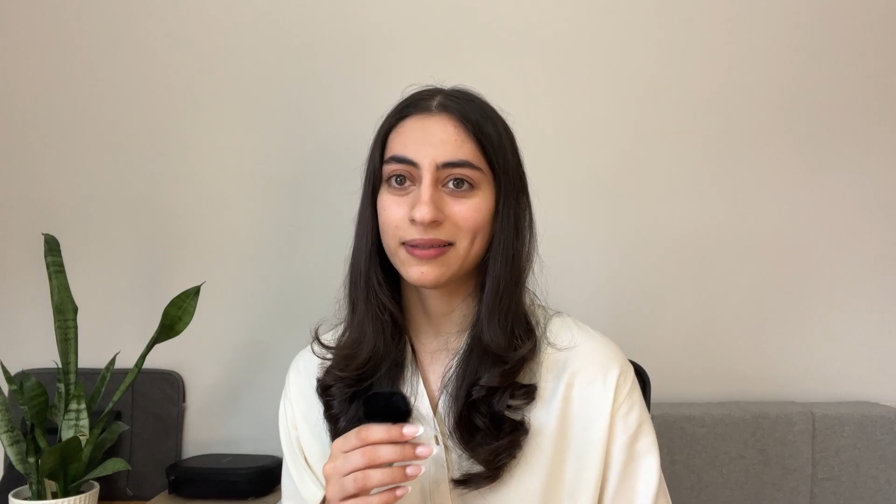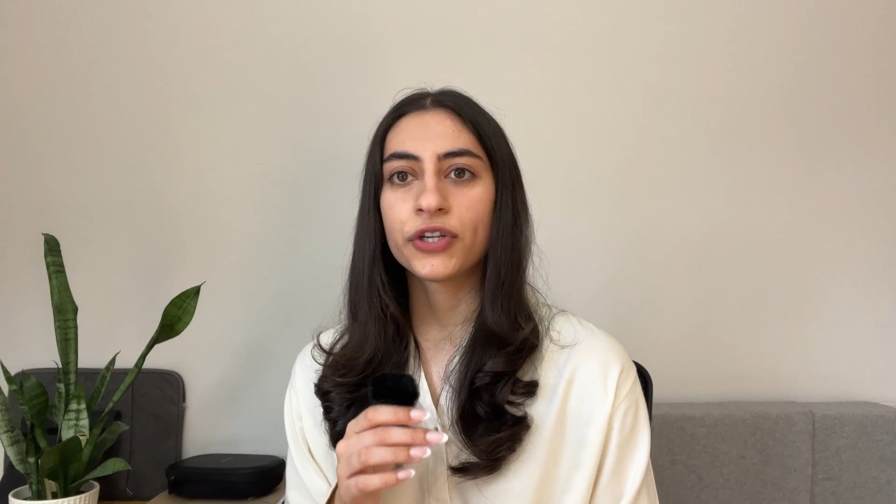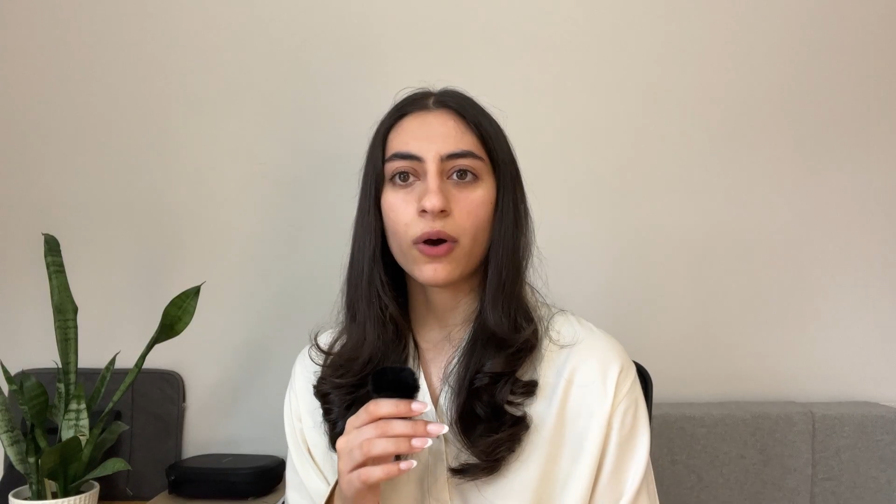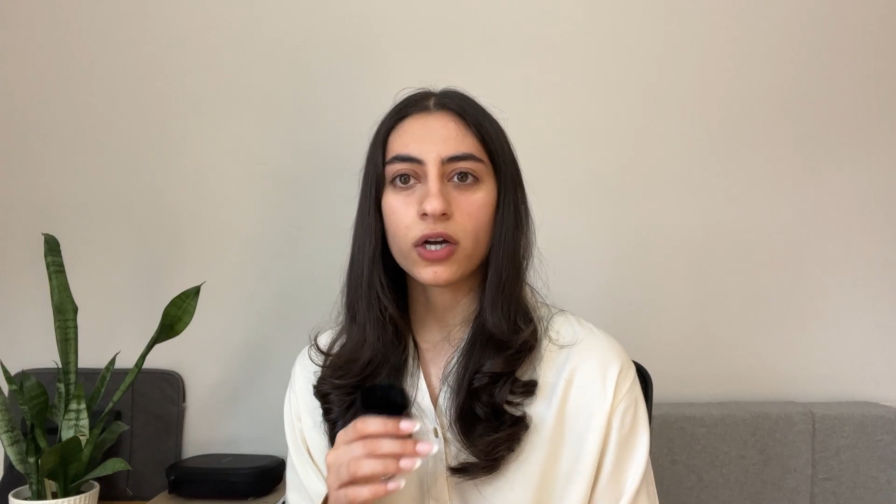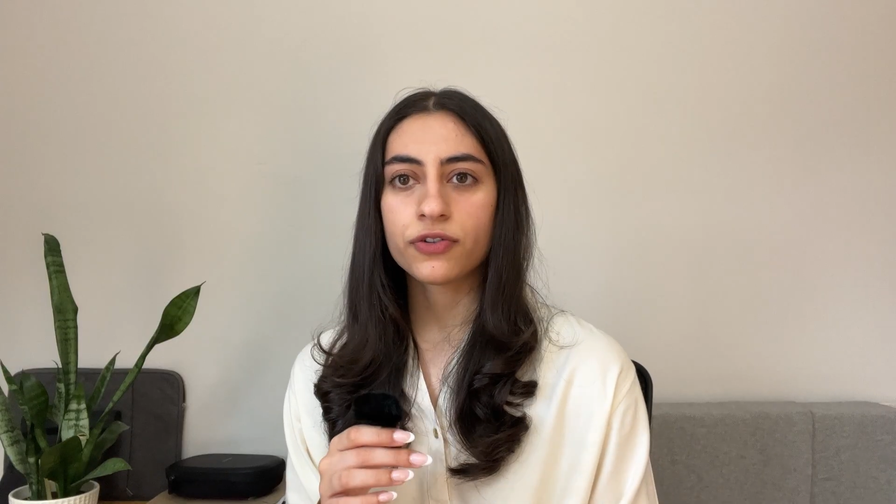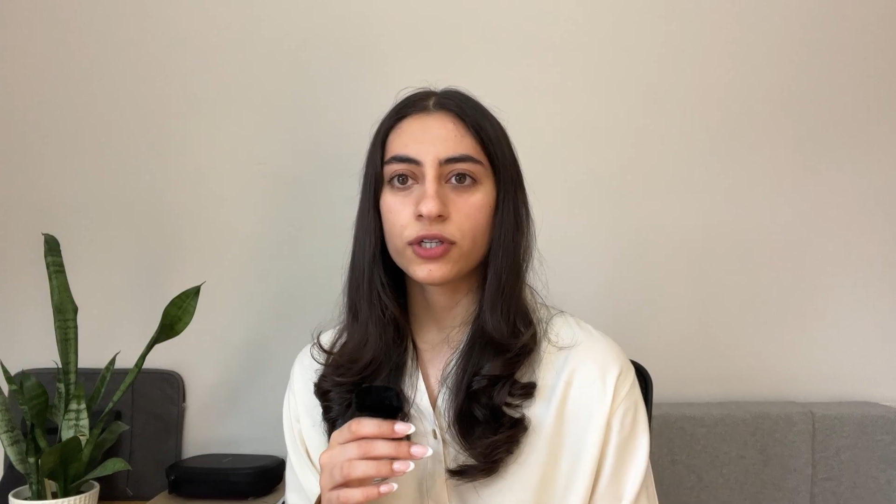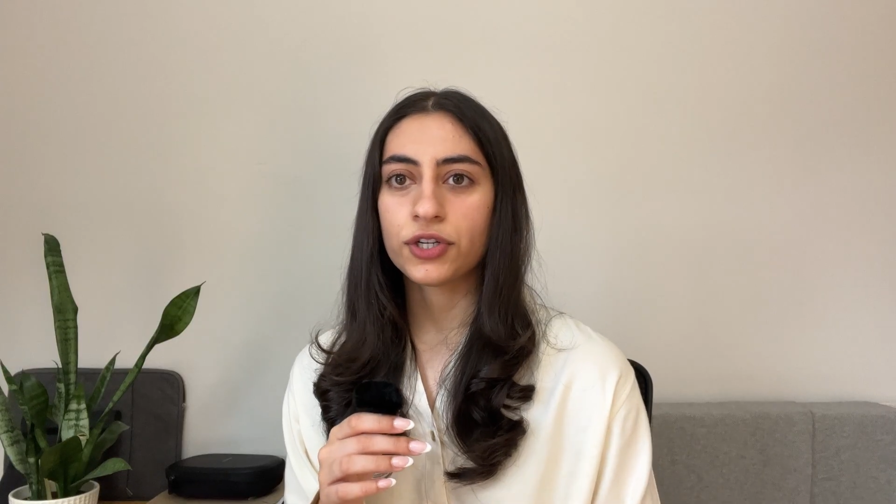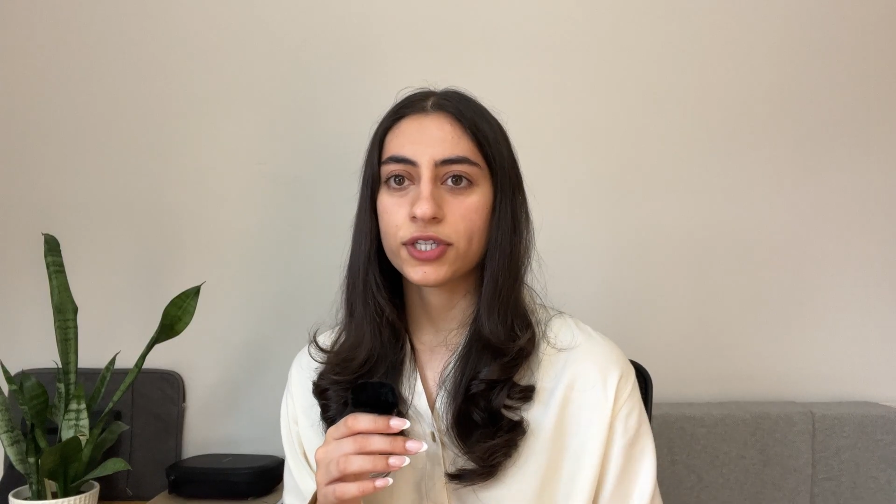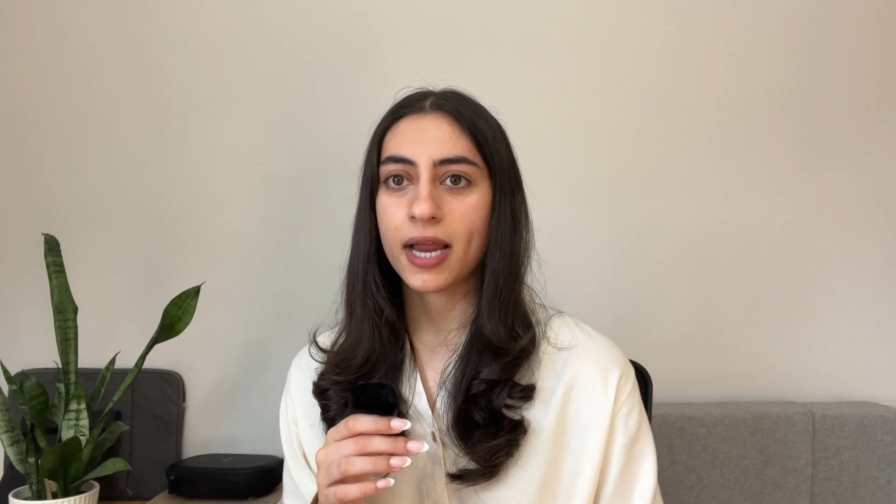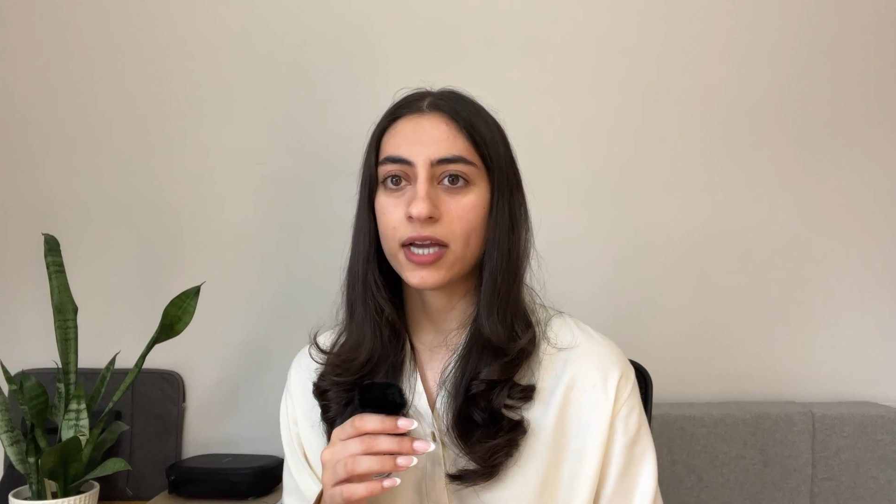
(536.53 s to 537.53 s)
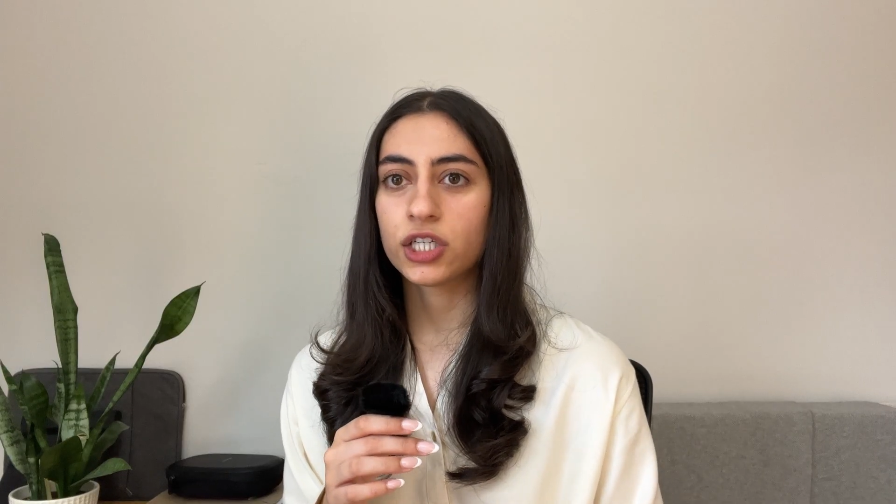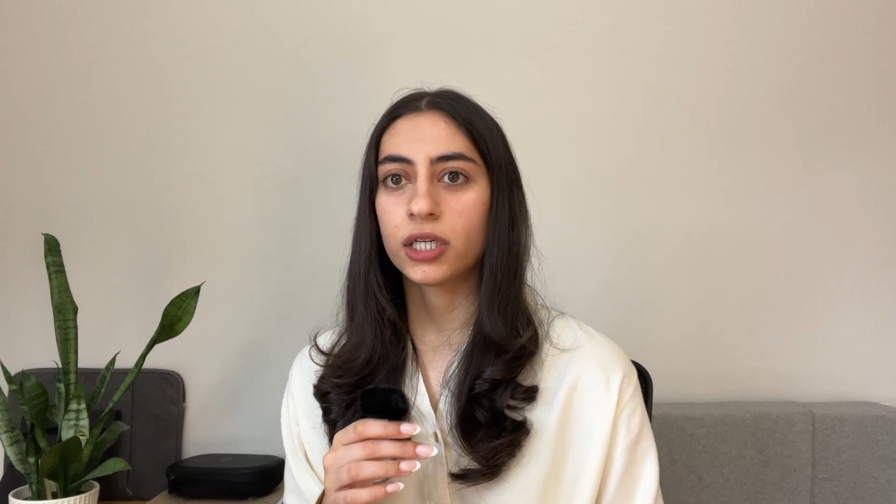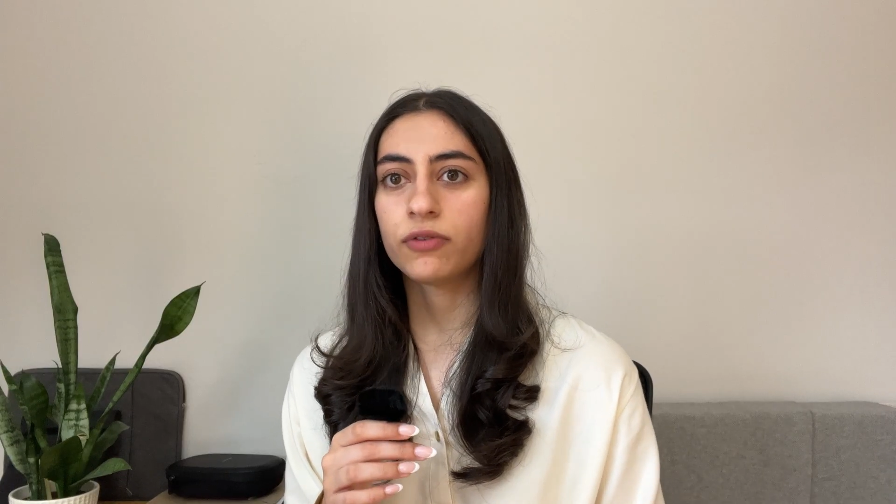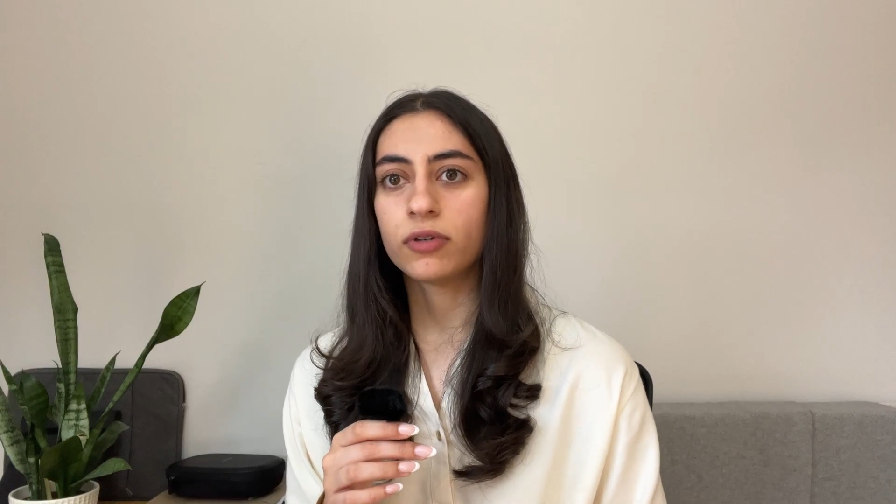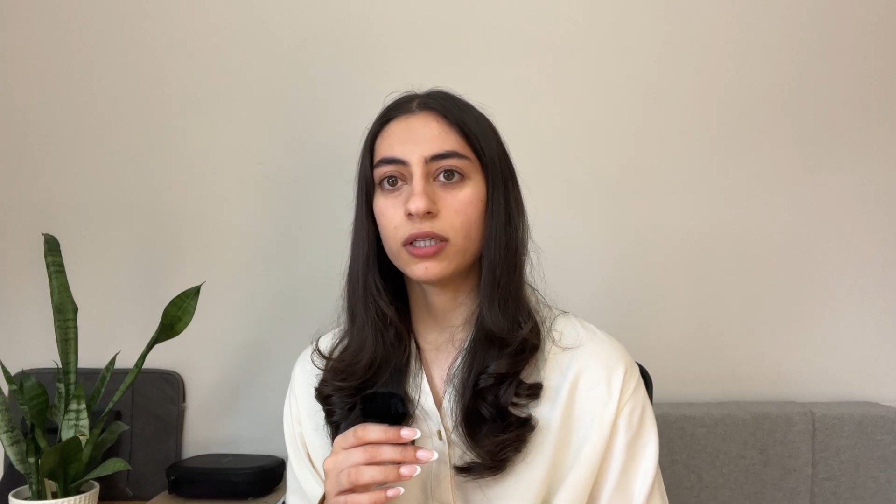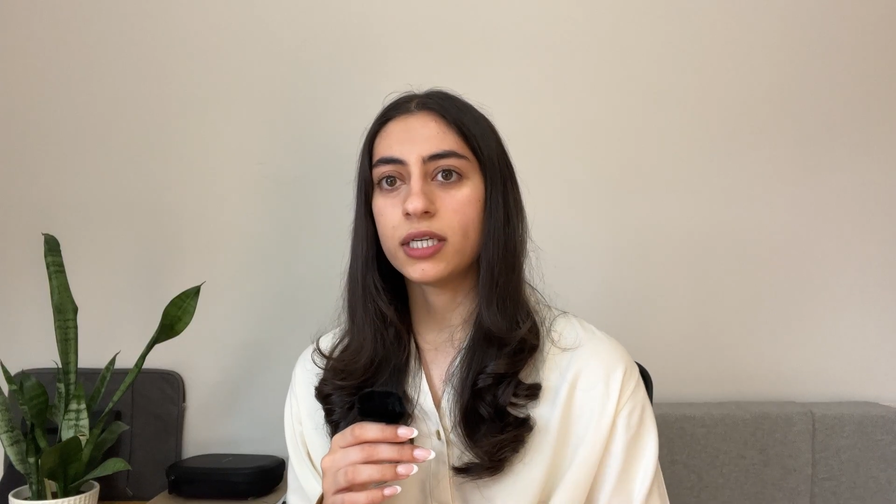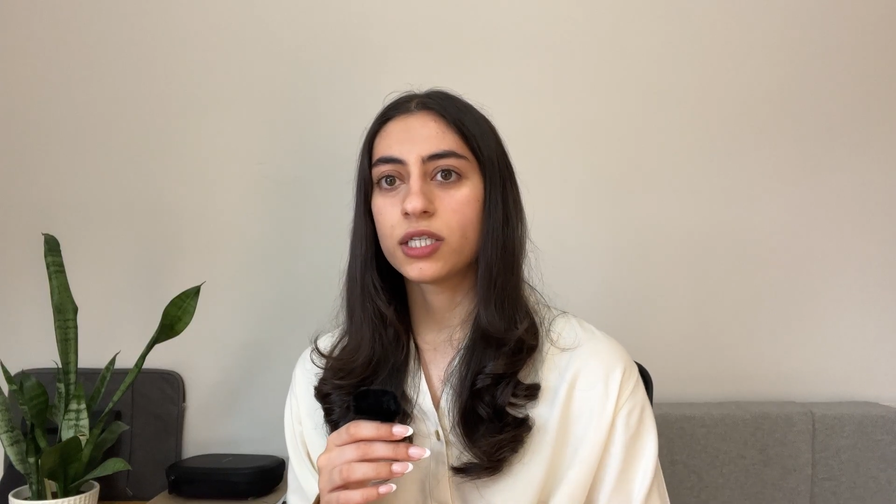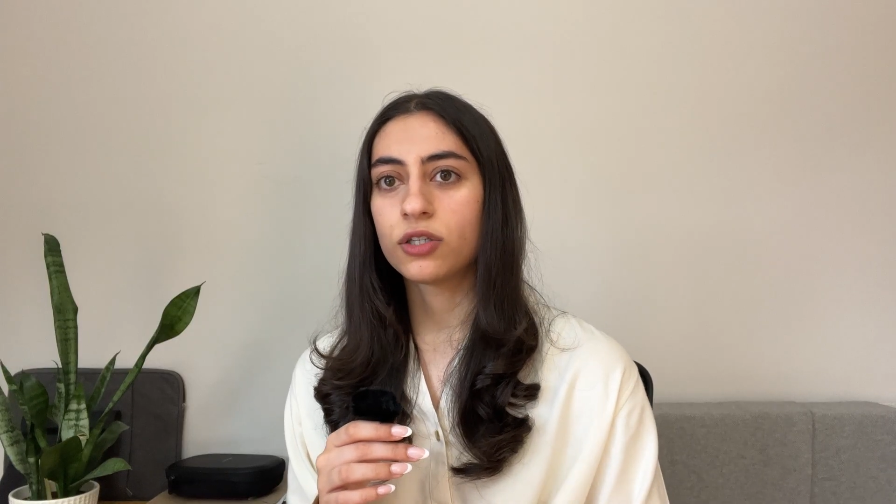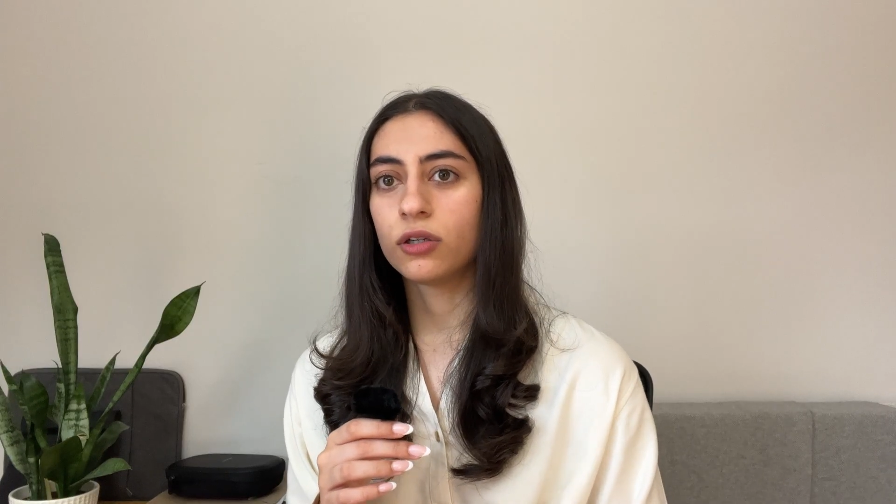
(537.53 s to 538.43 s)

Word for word: So Oxford doesn't actually release